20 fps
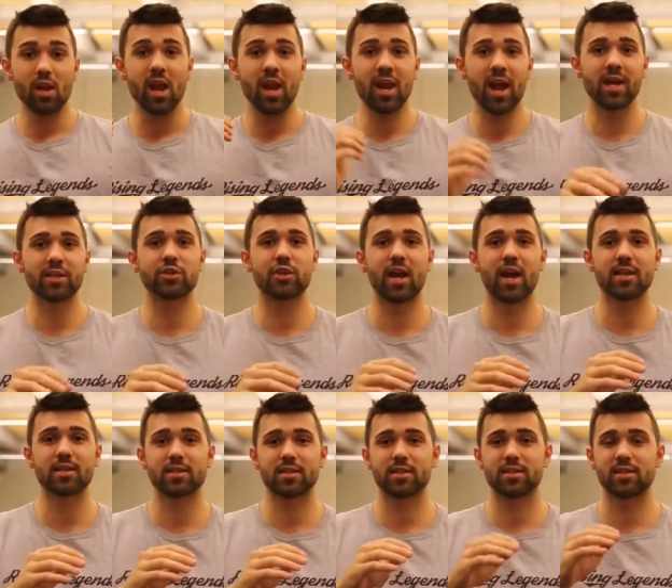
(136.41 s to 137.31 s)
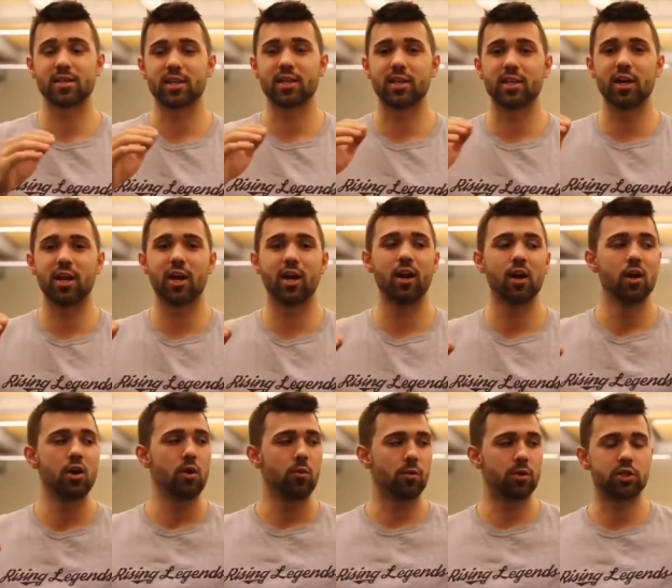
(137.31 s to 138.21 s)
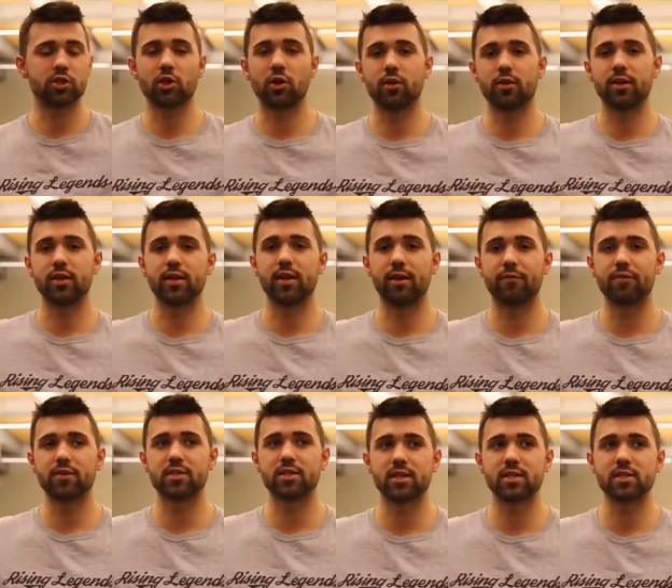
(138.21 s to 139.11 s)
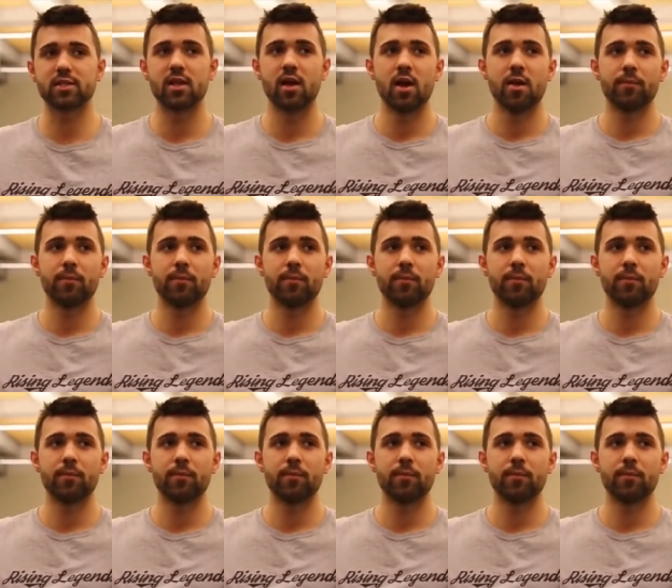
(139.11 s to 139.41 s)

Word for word: And as you guys can see here, I'm gonna show you the differences